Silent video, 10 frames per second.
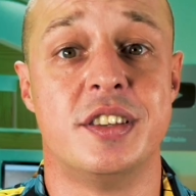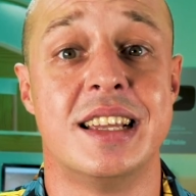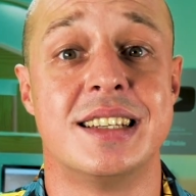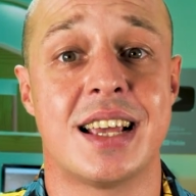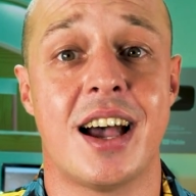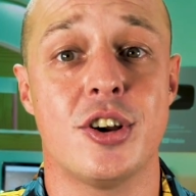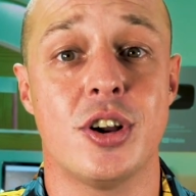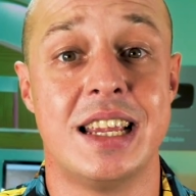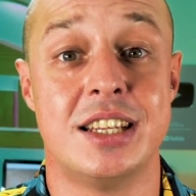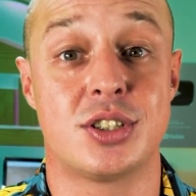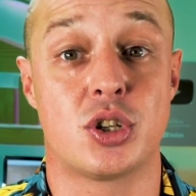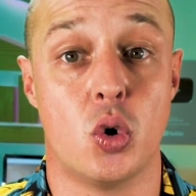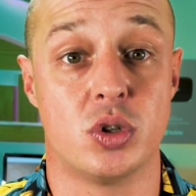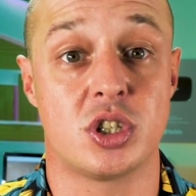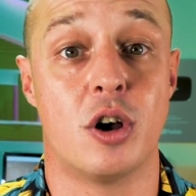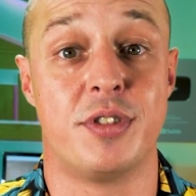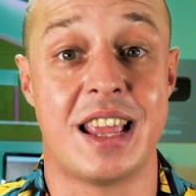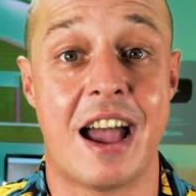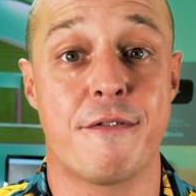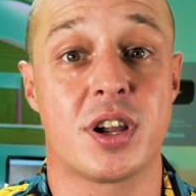the entire east coast of the
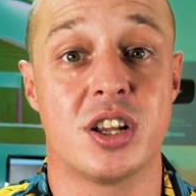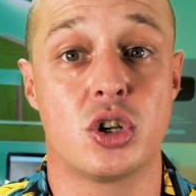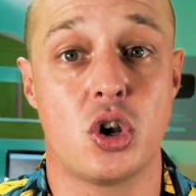African